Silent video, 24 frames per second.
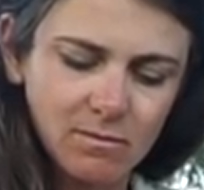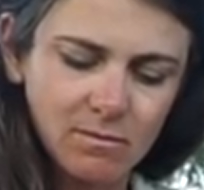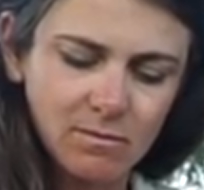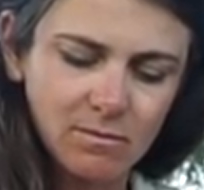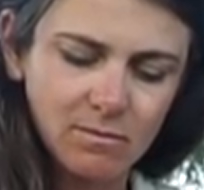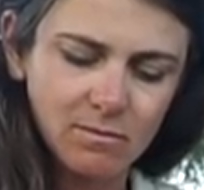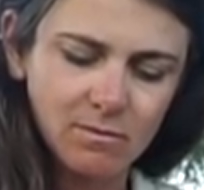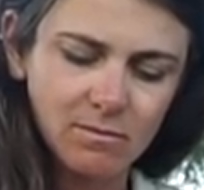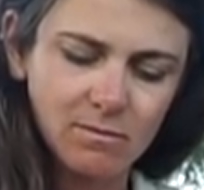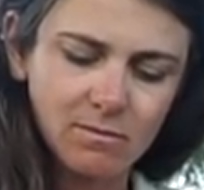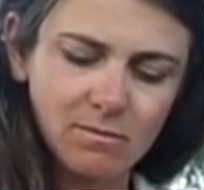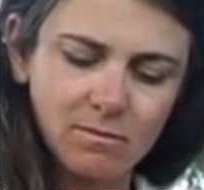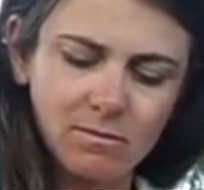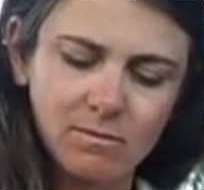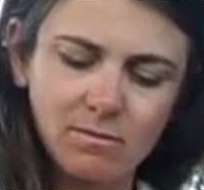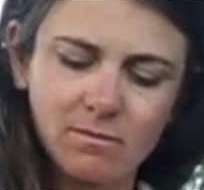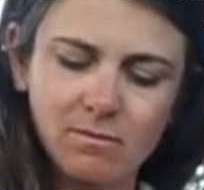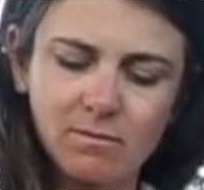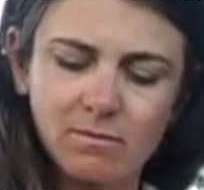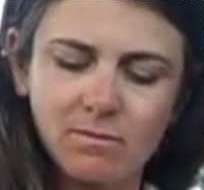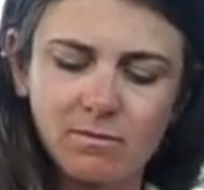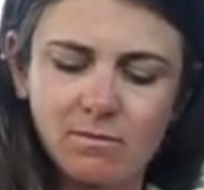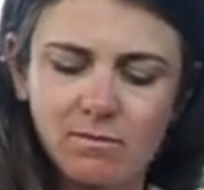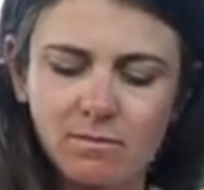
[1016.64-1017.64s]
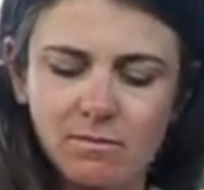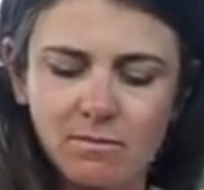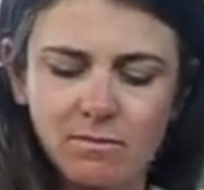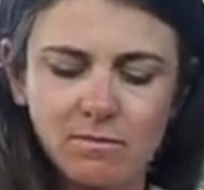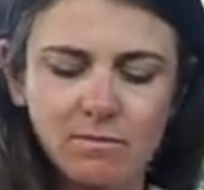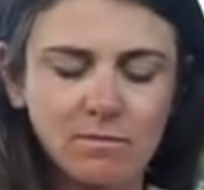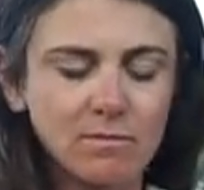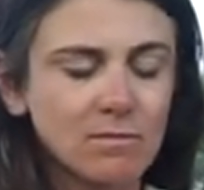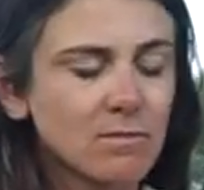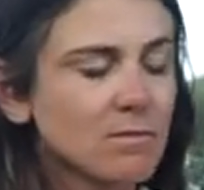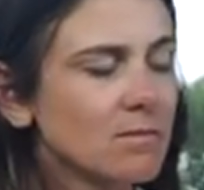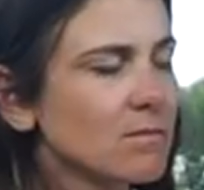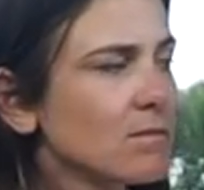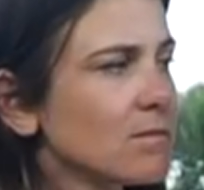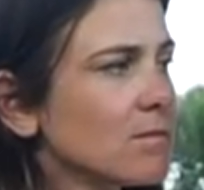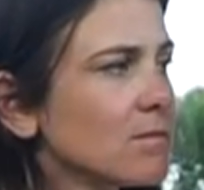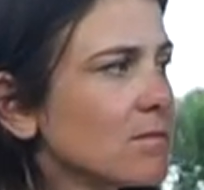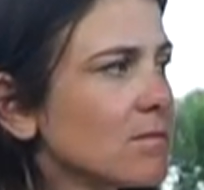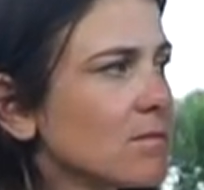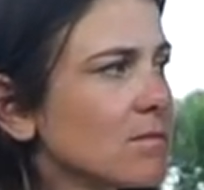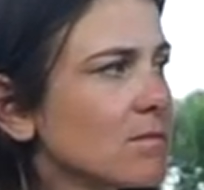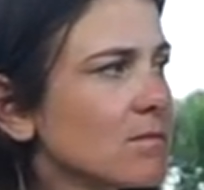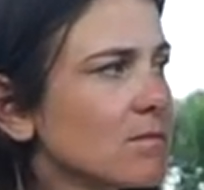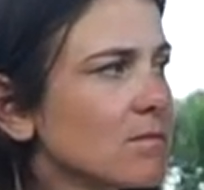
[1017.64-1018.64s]

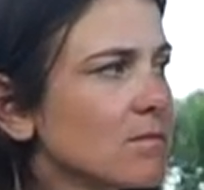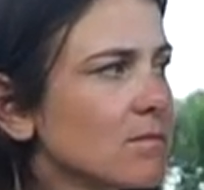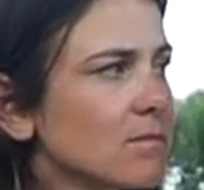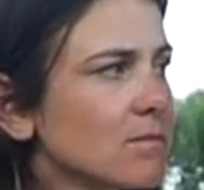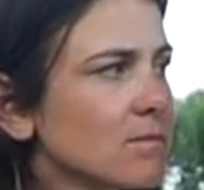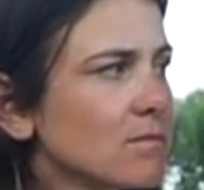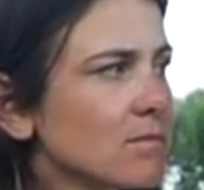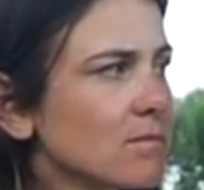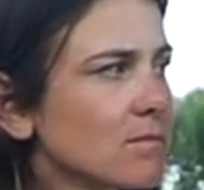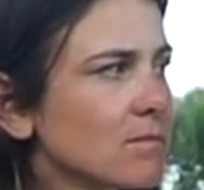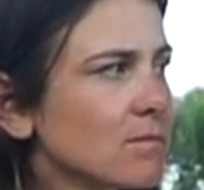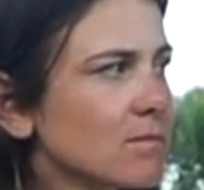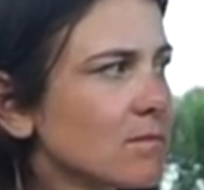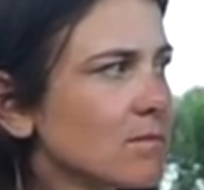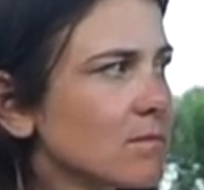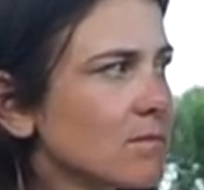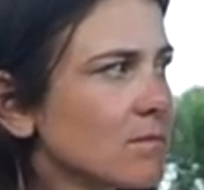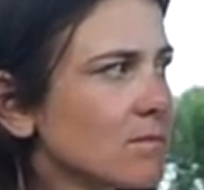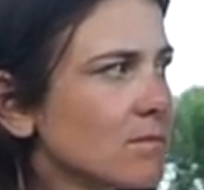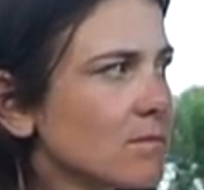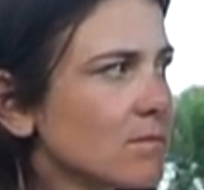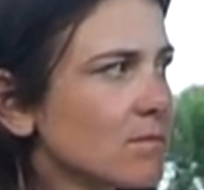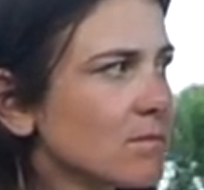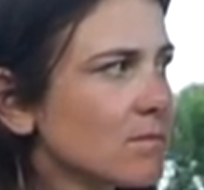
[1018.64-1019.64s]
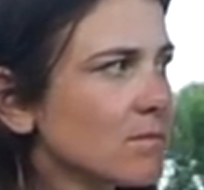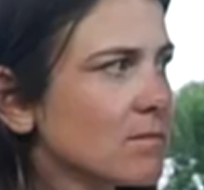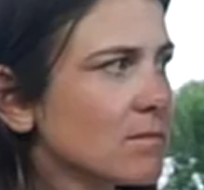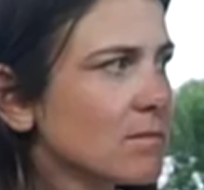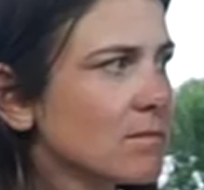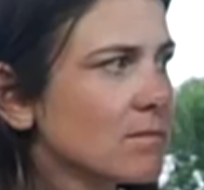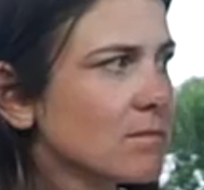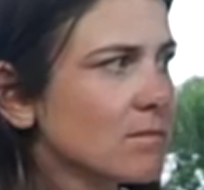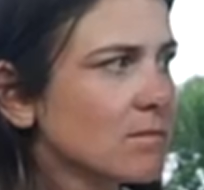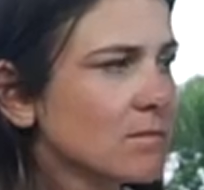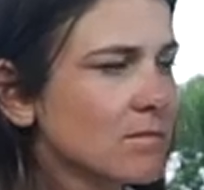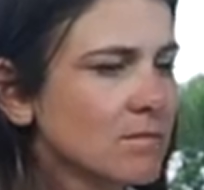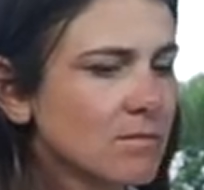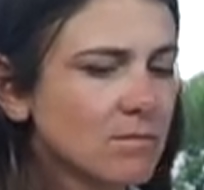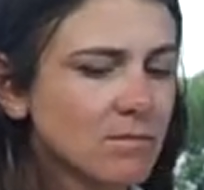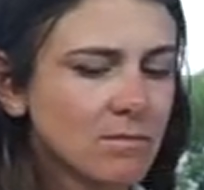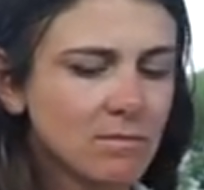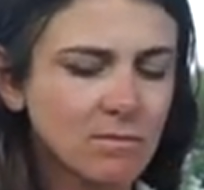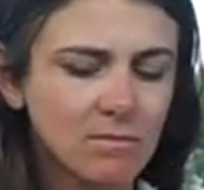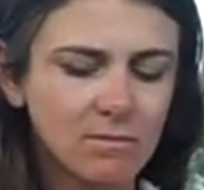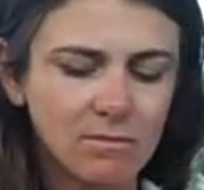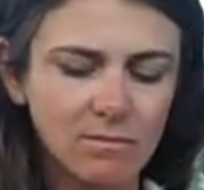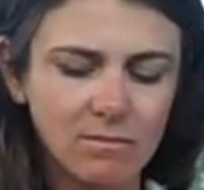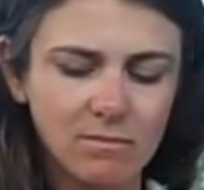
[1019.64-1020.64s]

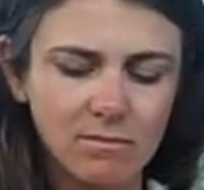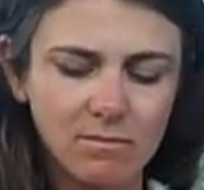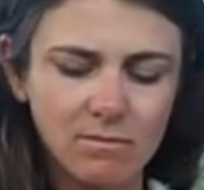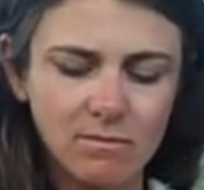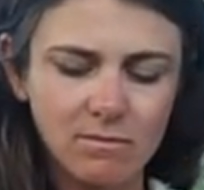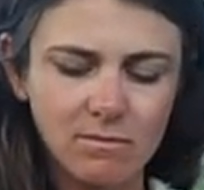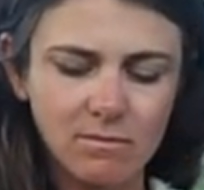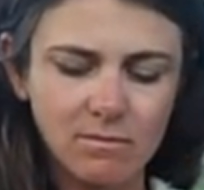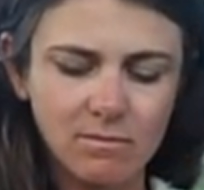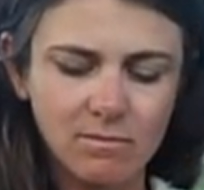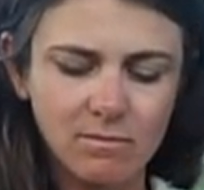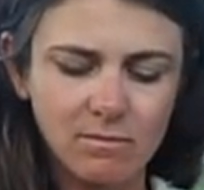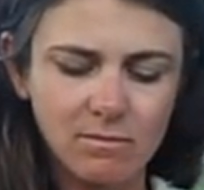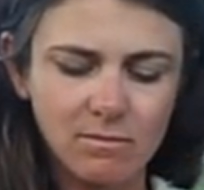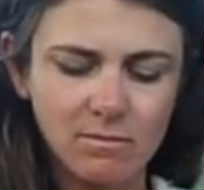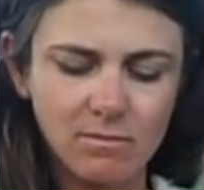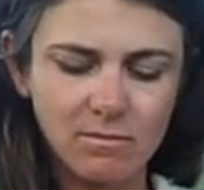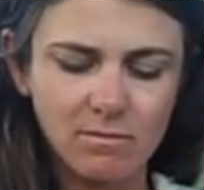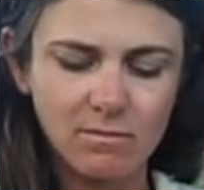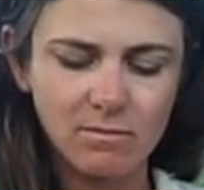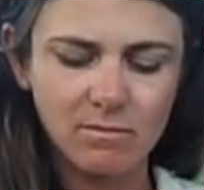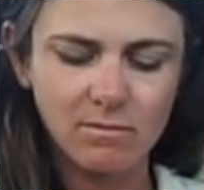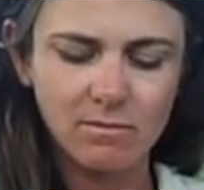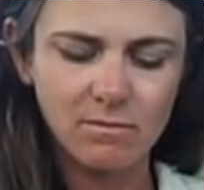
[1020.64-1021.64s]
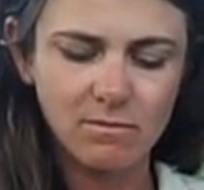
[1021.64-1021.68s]
No words are spoken by the person on screen.